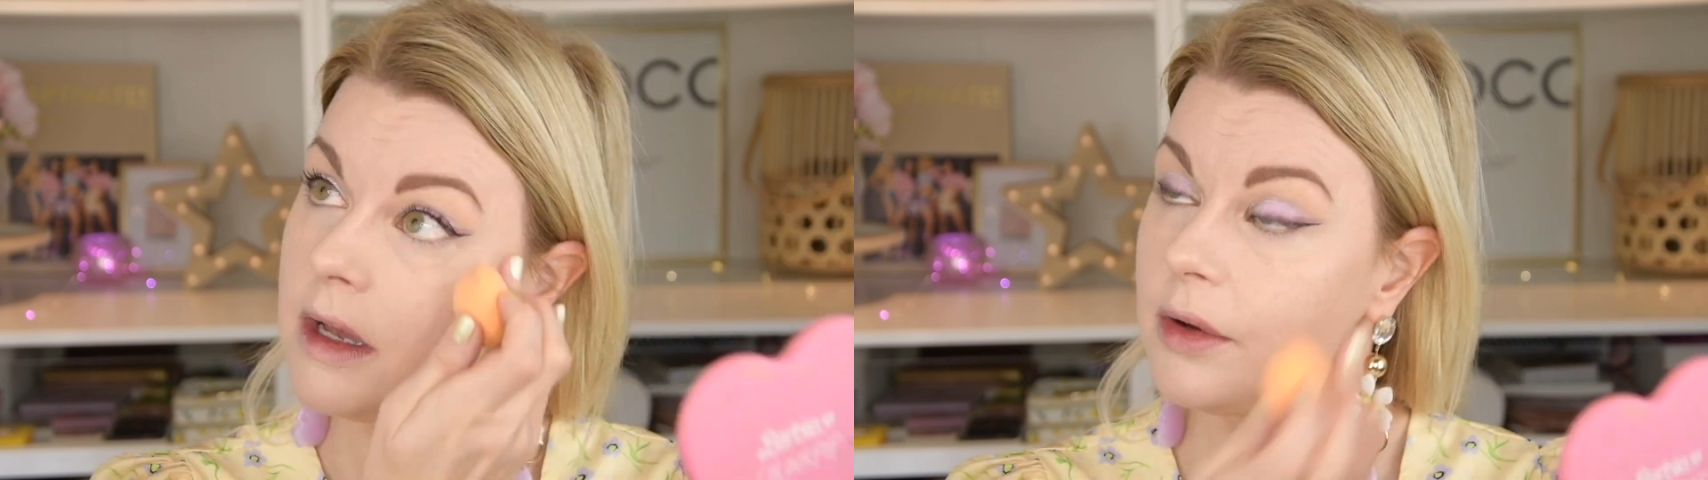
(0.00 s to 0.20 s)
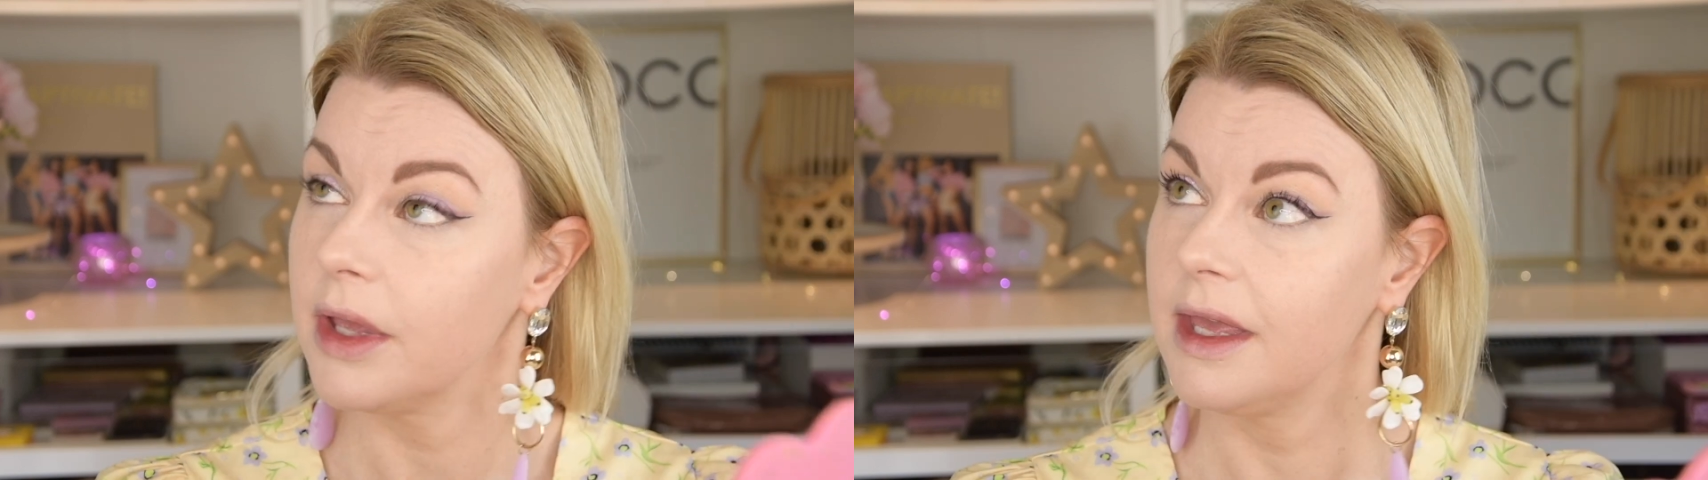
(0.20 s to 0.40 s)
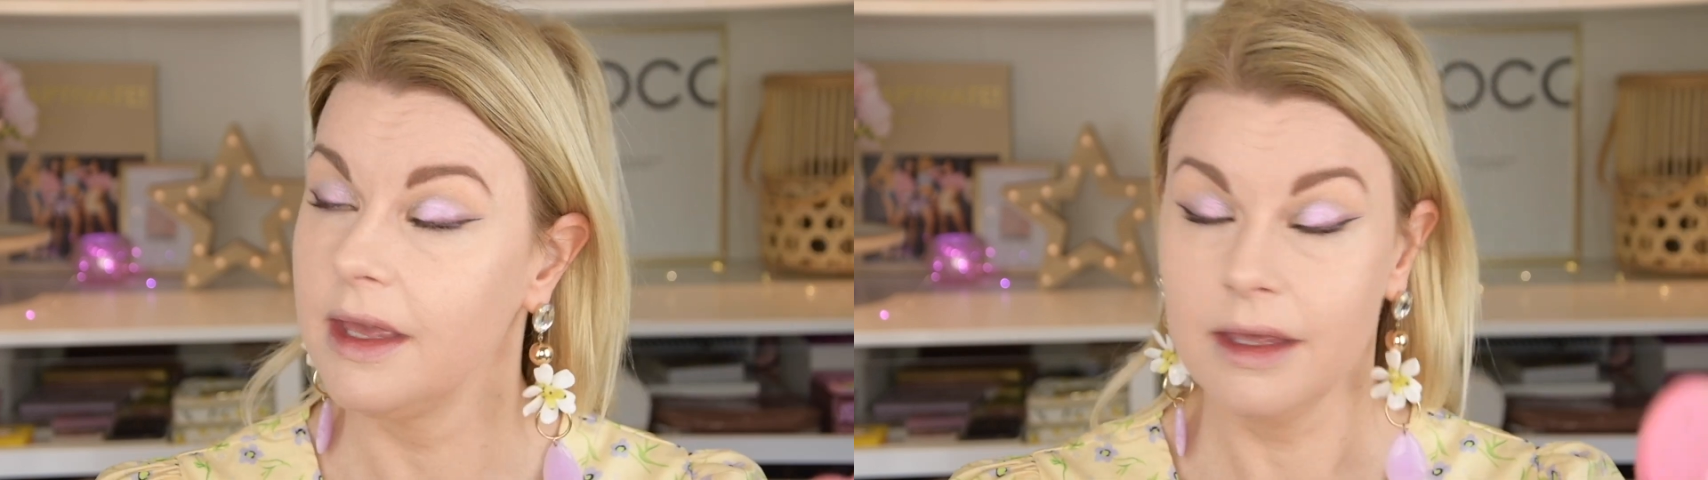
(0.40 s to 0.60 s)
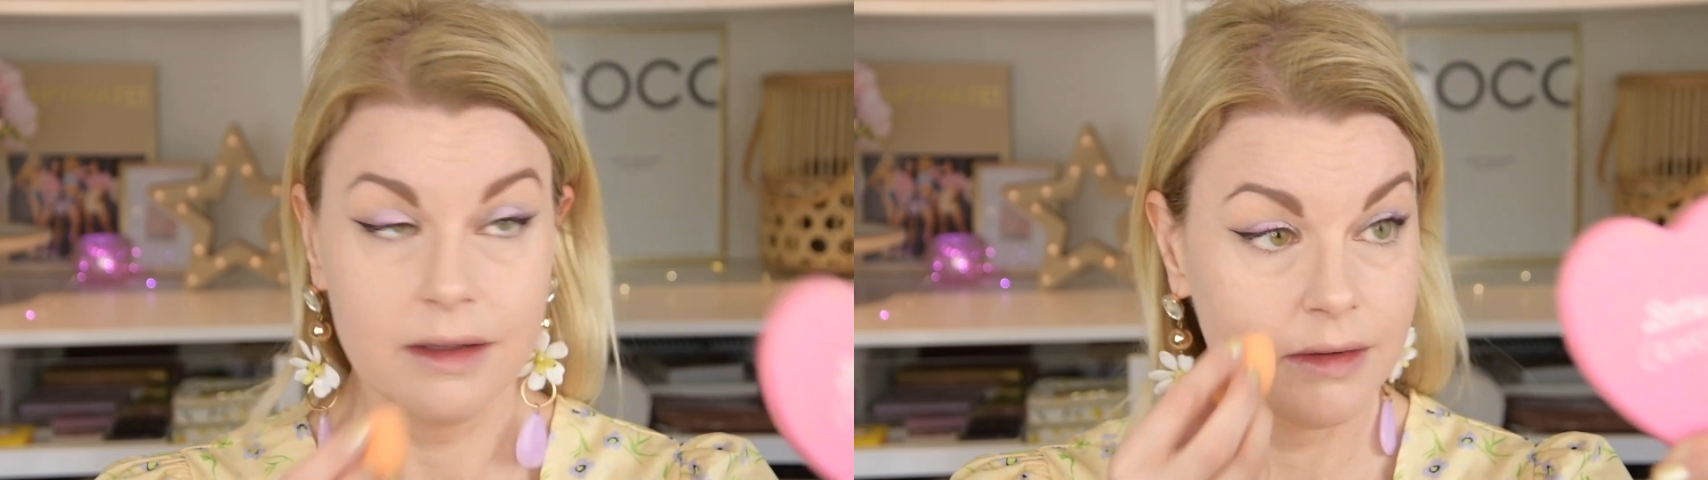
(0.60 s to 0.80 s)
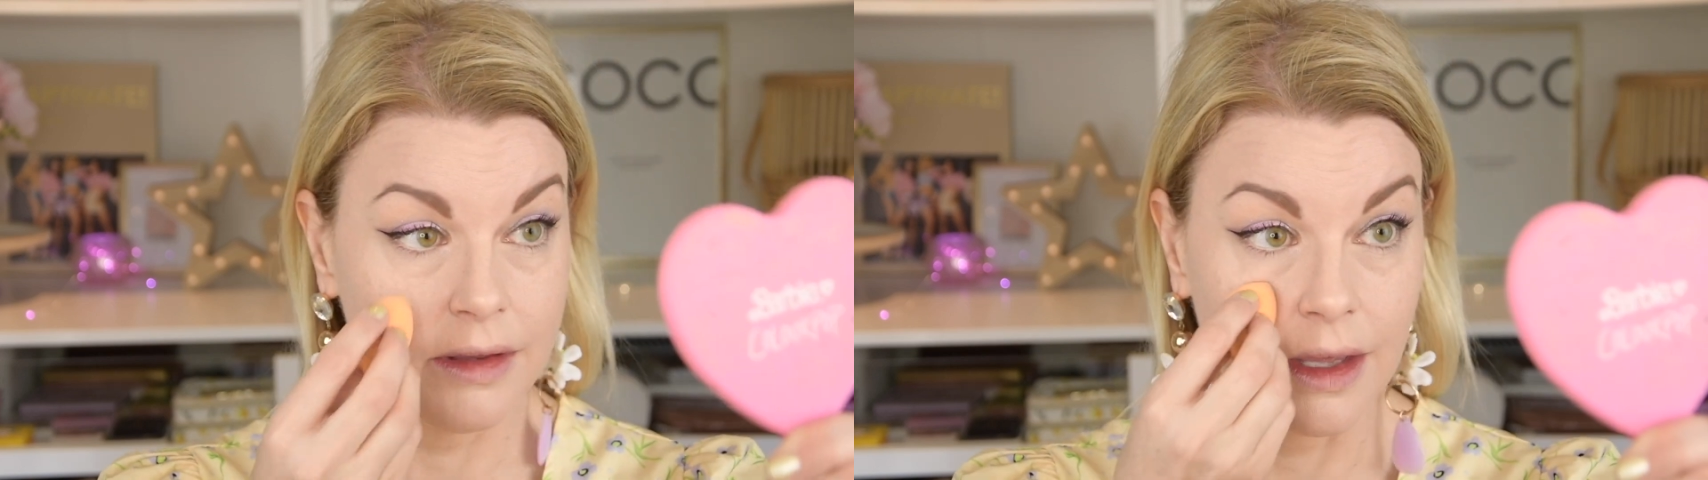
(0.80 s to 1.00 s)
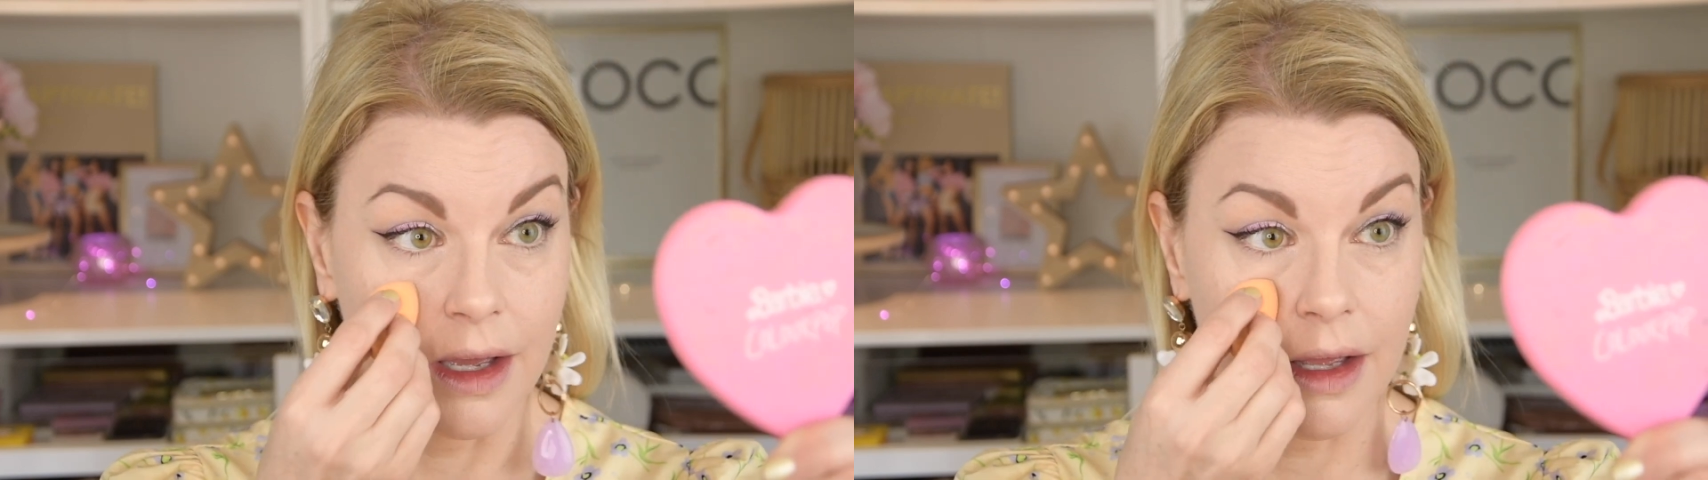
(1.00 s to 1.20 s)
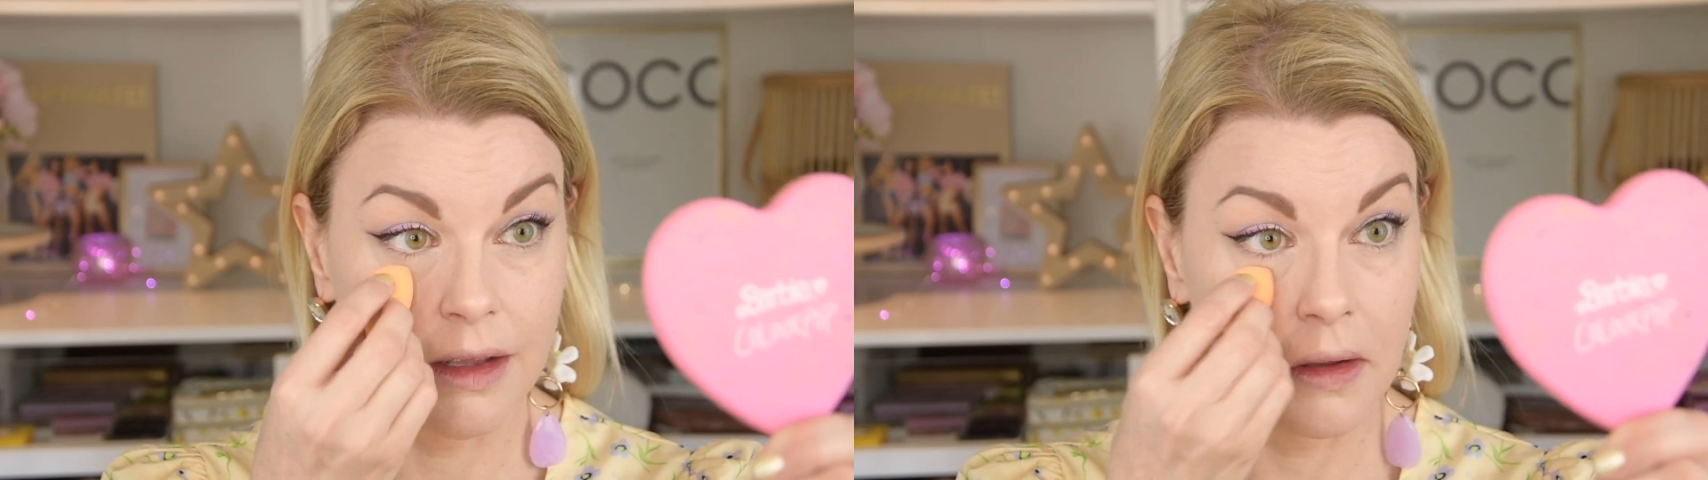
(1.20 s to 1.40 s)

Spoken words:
Okay, yeah.